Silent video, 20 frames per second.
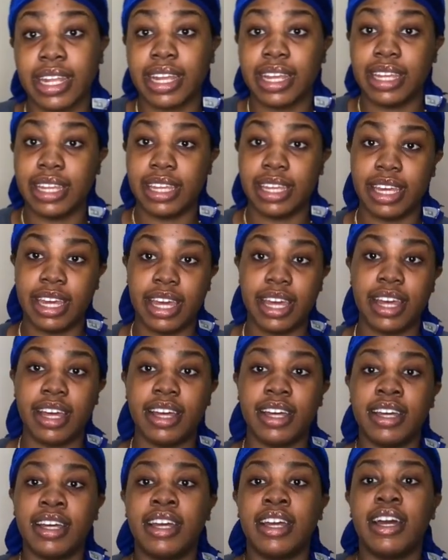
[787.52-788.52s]
yeah,
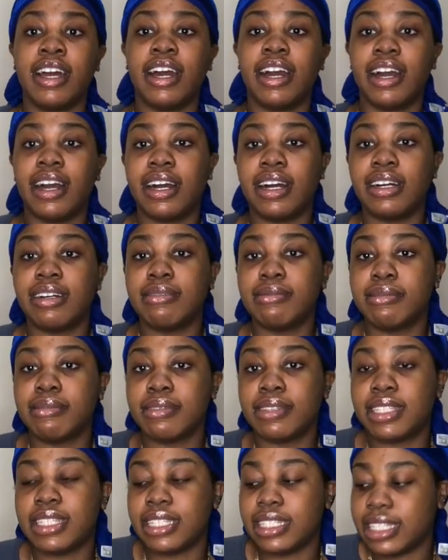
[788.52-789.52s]

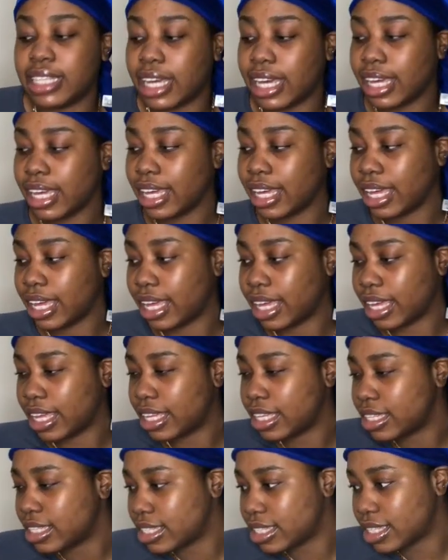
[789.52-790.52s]
today
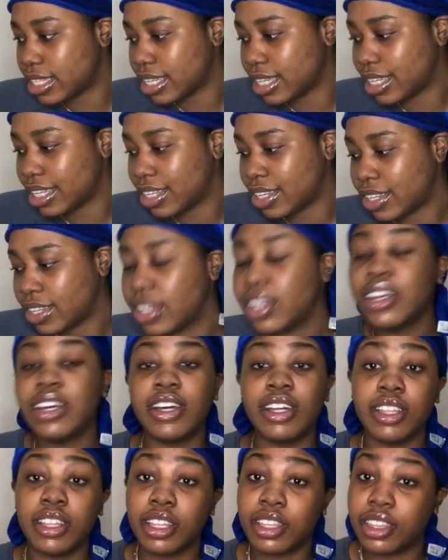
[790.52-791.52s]
is
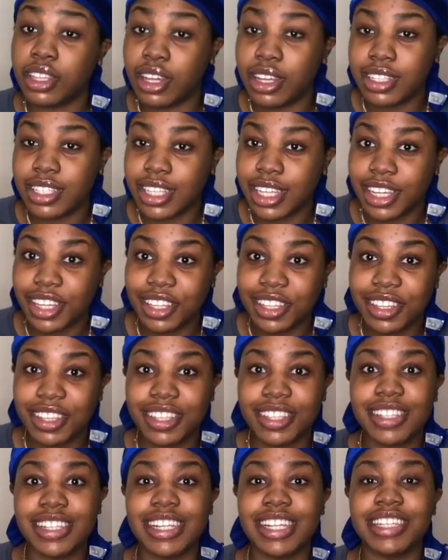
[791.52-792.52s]
the 30th.
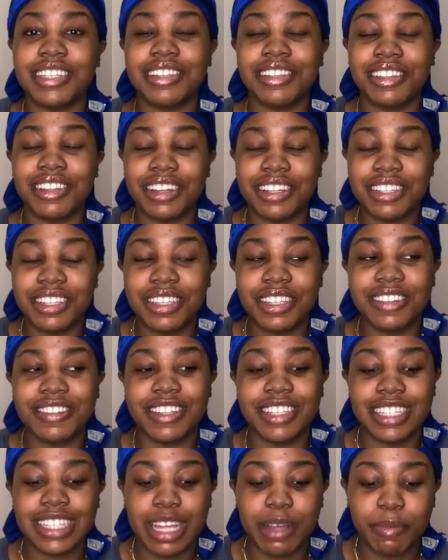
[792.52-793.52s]
Today's the 30th of
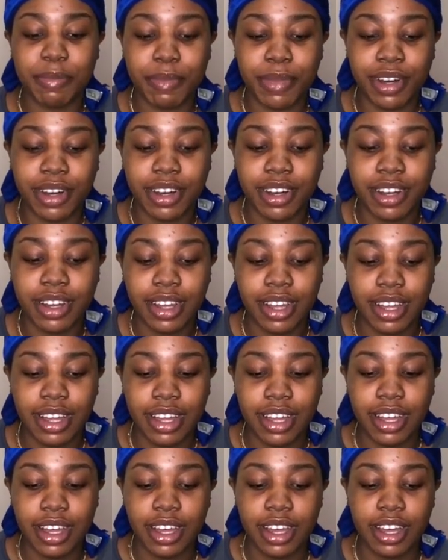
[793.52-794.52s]
December.
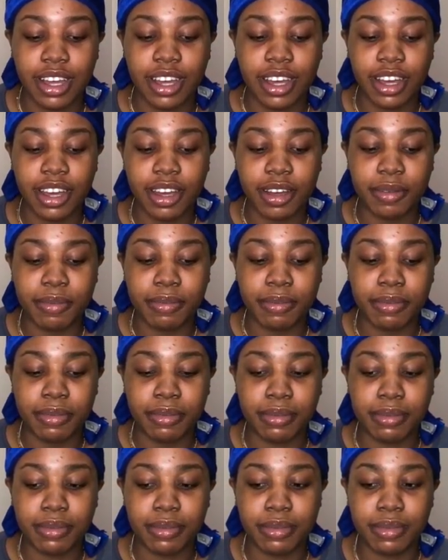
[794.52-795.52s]

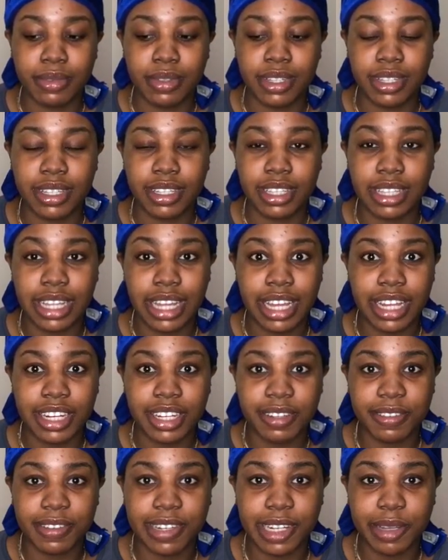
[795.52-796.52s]
The end
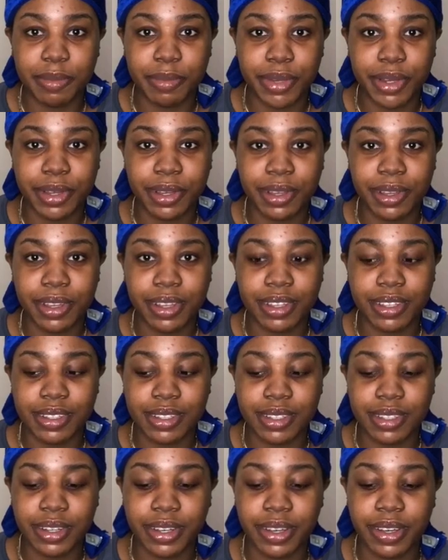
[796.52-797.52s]
of limbo.
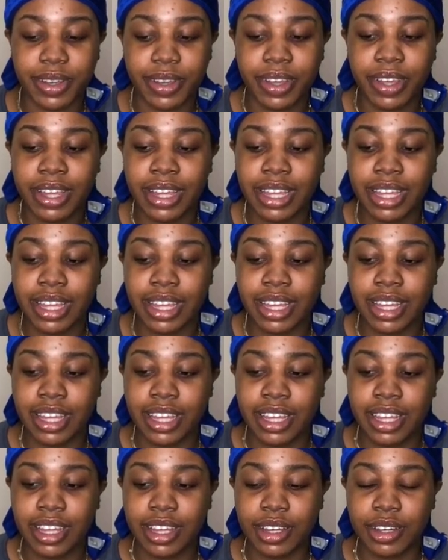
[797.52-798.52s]
So,
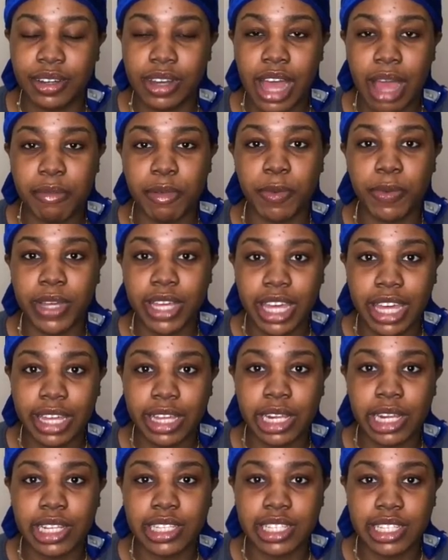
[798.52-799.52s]
I mean, we're getting
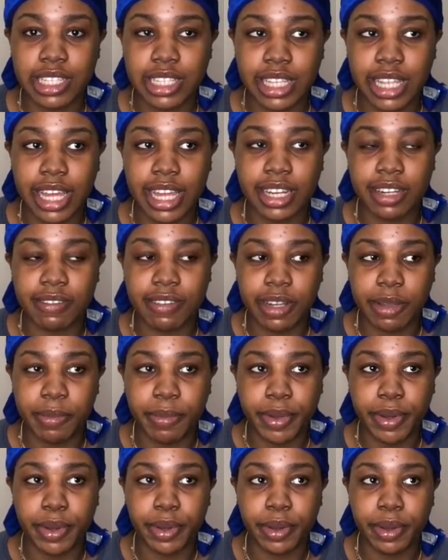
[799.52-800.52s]
closer to the end of limbo.